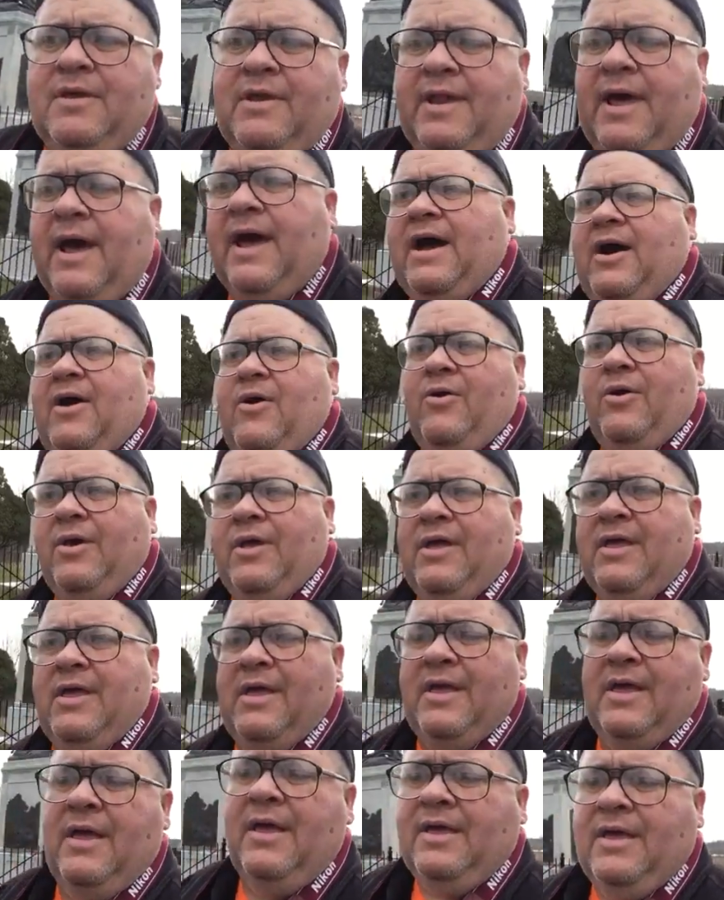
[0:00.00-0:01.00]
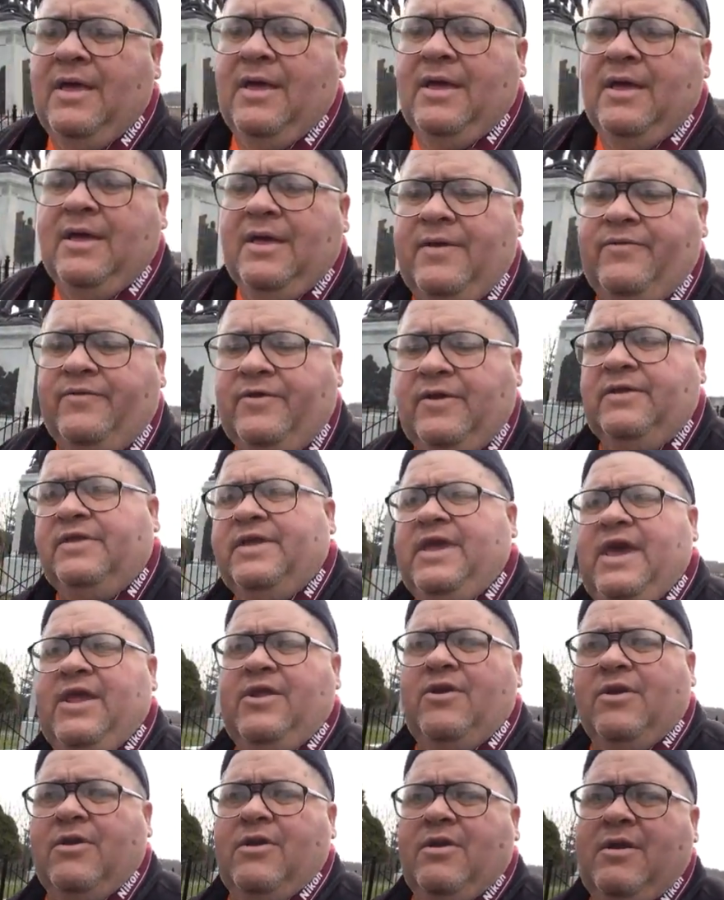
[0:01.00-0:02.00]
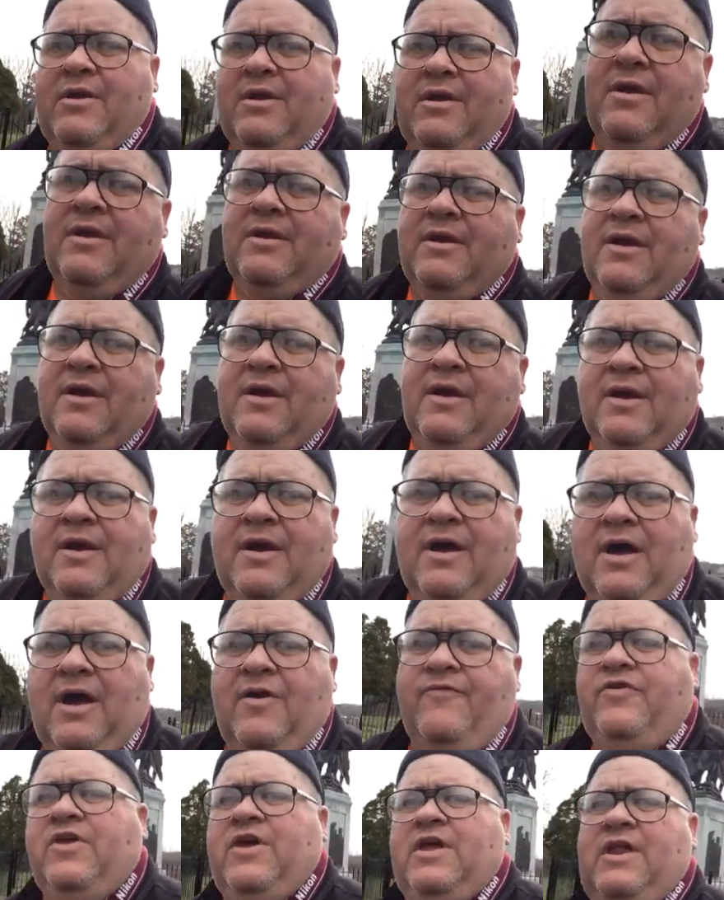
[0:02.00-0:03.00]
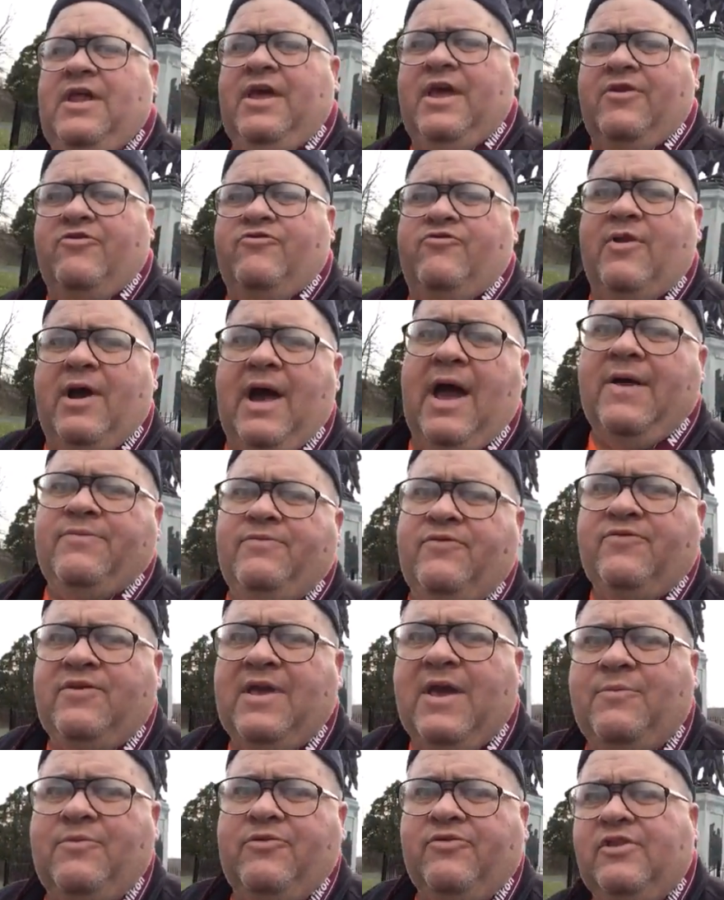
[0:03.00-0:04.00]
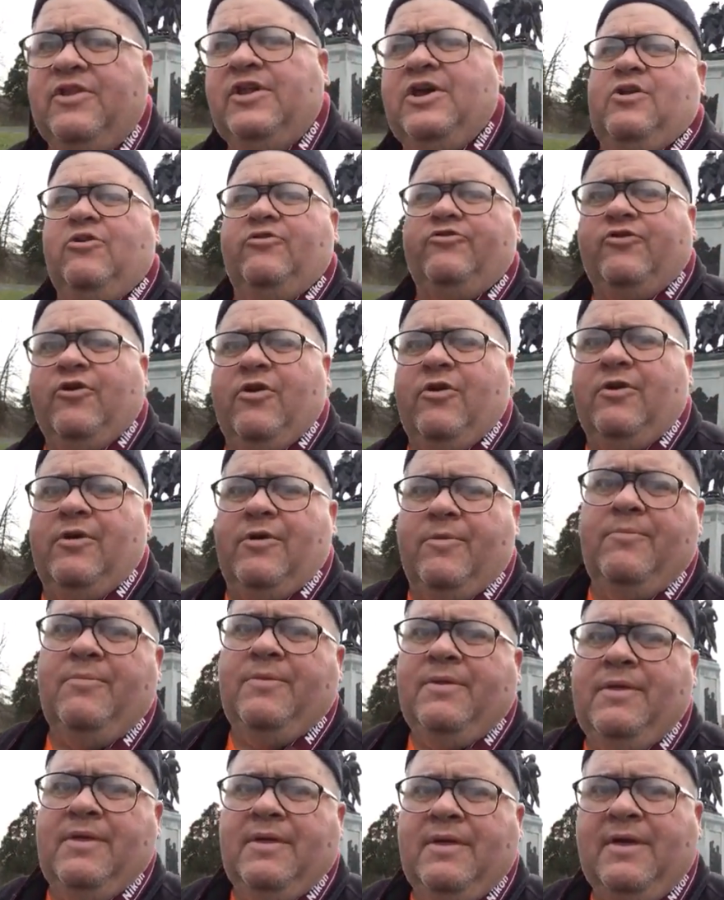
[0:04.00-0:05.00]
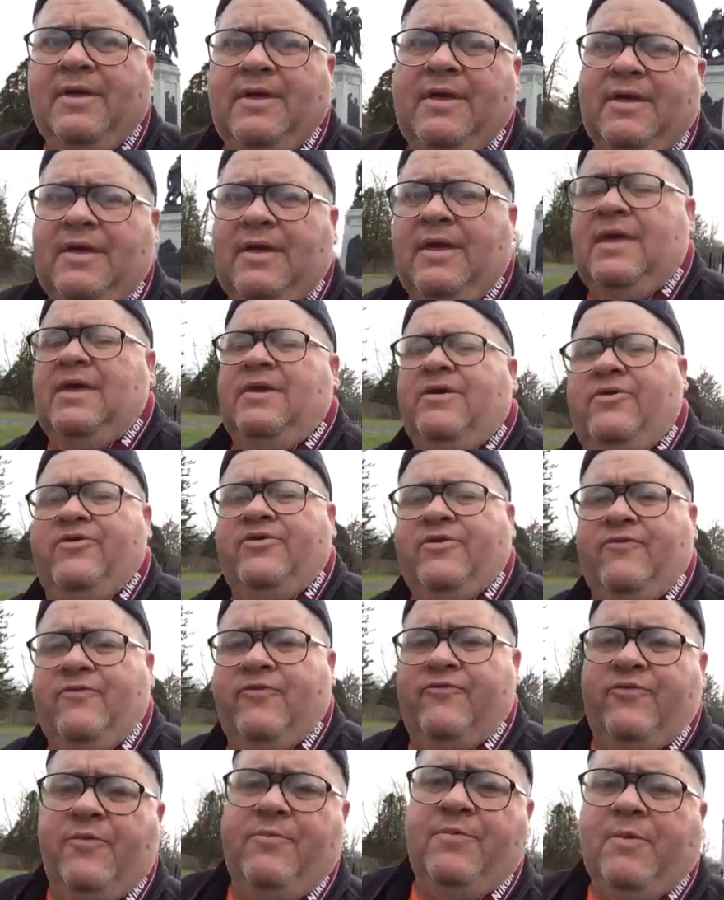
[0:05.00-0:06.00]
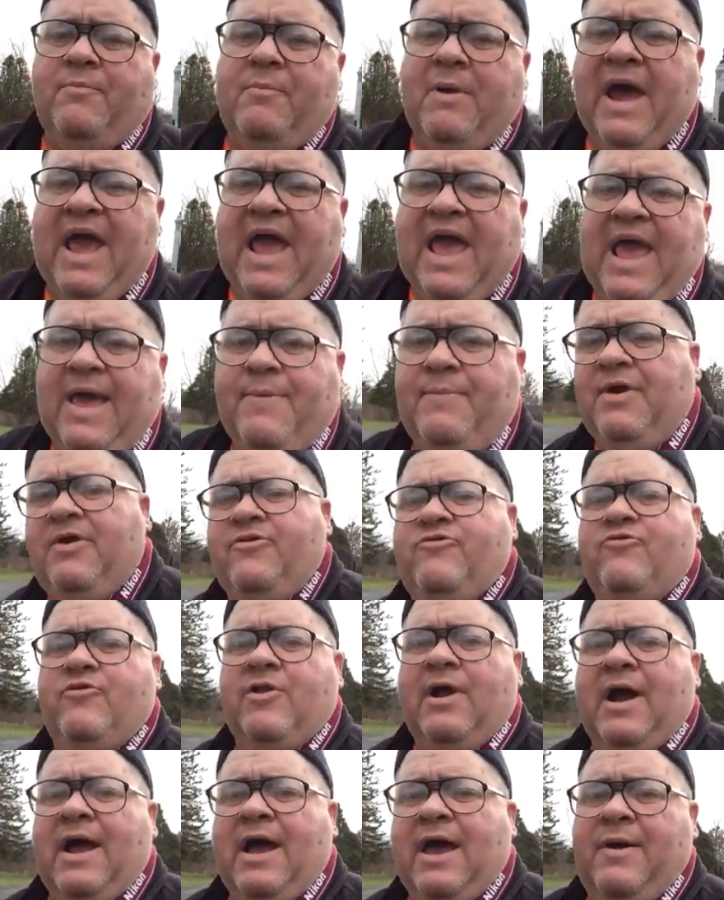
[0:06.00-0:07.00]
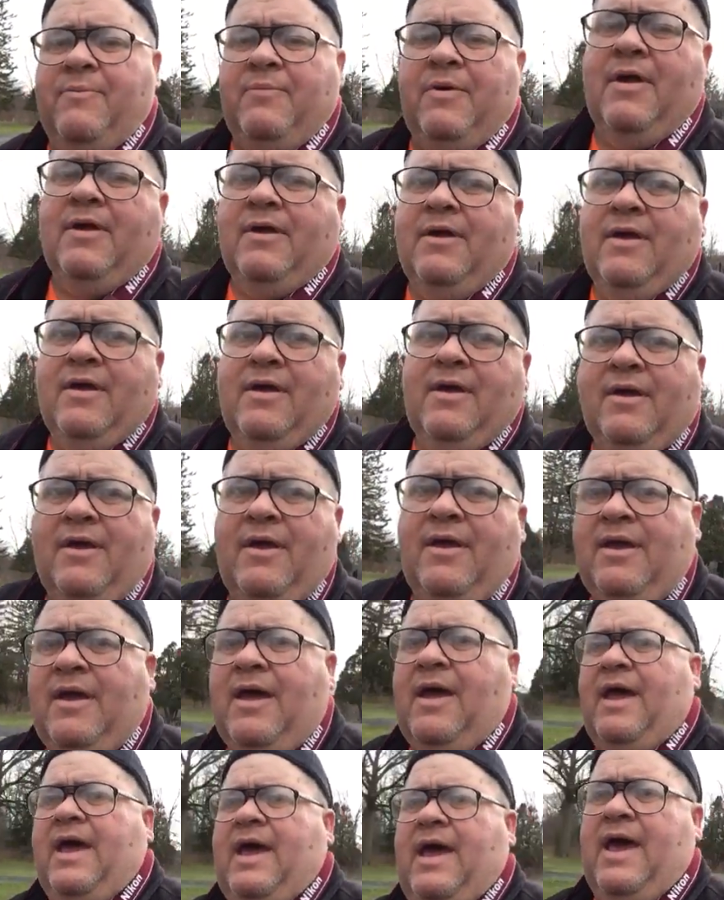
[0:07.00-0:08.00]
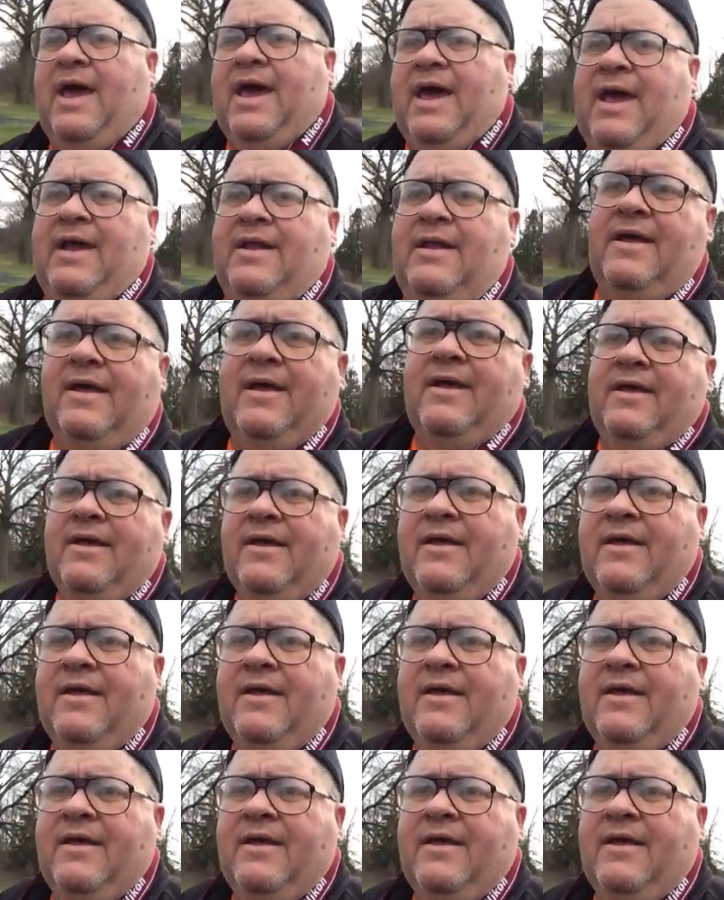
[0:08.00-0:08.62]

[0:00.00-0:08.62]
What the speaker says: Now, the leader of the Indian tribes, his name was Little Turtle. He was from the Miami tribe. And